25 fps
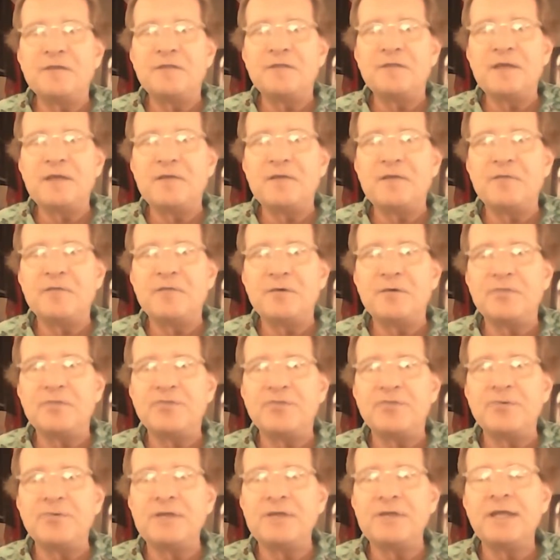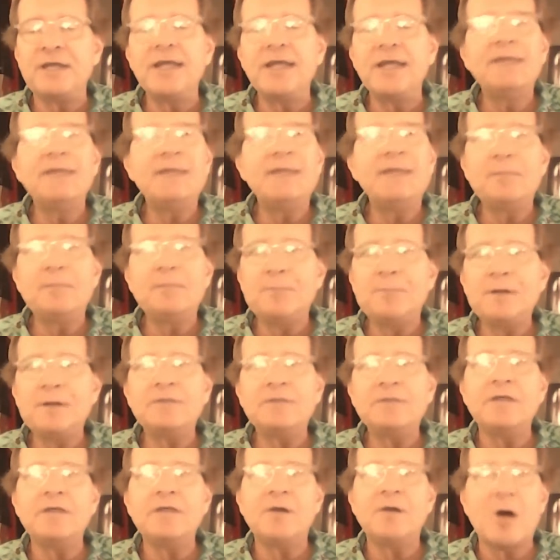anniversary, they
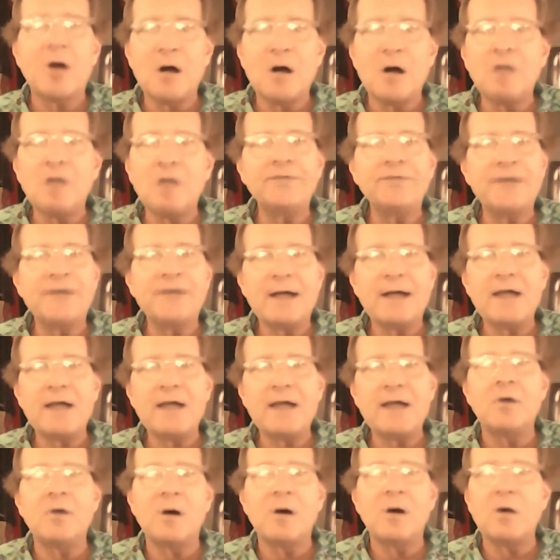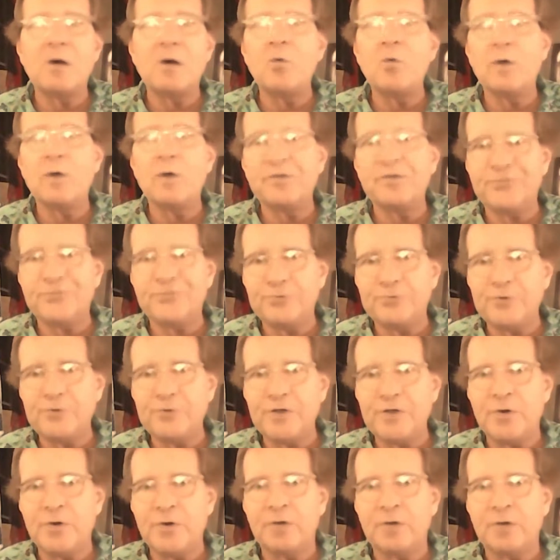picked an all-time all-Western New
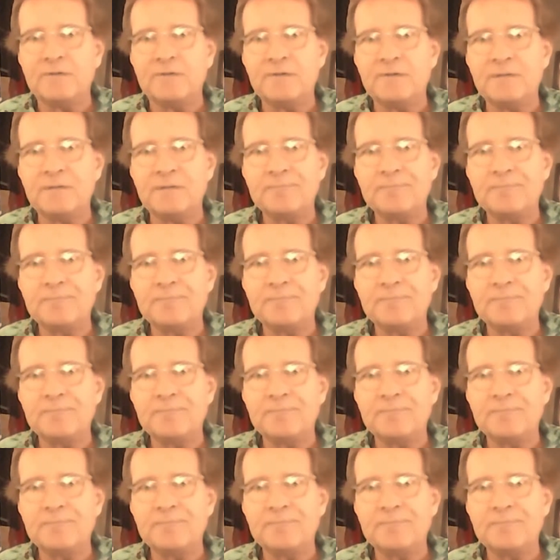York team.